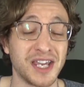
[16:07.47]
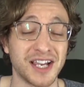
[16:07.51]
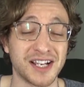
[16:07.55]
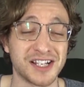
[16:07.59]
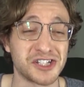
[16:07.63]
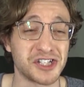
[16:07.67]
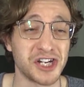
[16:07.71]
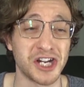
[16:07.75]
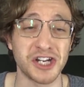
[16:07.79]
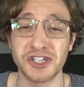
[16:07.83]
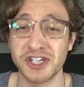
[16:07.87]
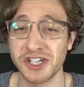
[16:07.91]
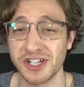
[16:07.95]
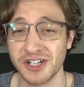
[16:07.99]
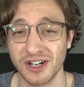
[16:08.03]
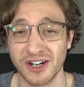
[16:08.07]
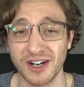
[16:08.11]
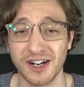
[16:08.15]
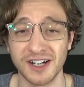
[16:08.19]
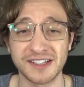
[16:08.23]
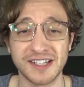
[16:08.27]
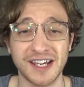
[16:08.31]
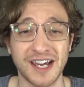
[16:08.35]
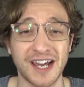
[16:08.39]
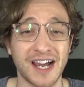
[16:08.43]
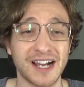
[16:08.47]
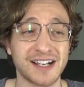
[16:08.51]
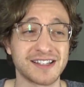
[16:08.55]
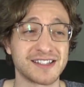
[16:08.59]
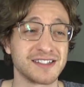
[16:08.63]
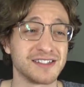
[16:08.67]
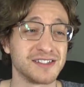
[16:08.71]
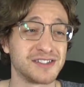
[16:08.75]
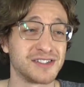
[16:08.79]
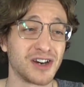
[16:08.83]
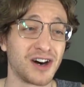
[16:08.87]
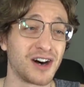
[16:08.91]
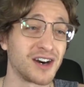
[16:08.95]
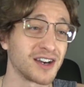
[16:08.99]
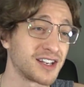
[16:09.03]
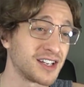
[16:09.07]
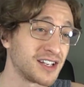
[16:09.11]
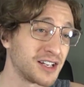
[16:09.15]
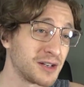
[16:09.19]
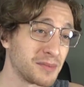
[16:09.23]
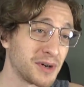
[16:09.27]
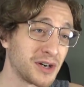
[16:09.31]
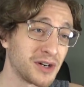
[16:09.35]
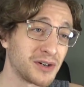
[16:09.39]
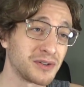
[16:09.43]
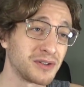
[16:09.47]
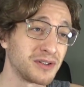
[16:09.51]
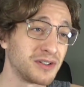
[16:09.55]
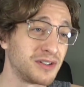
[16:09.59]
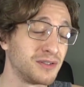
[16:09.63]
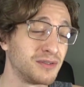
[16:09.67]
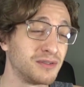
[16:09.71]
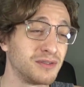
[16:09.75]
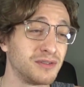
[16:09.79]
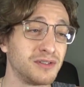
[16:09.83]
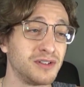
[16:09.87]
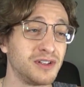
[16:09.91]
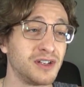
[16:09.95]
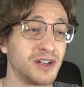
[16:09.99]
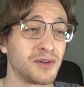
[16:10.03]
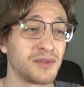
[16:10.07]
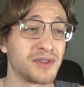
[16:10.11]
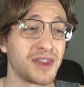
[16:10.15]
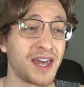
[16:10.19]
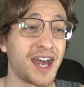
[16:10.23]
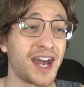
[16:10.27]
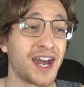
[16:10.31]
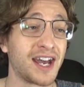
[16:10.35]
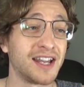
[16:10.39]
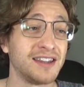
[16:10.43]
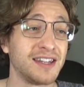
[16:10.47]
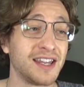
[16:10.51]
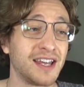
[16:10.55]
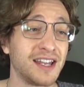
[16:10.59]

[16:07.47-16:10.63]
exchanging contacts and talking about, that.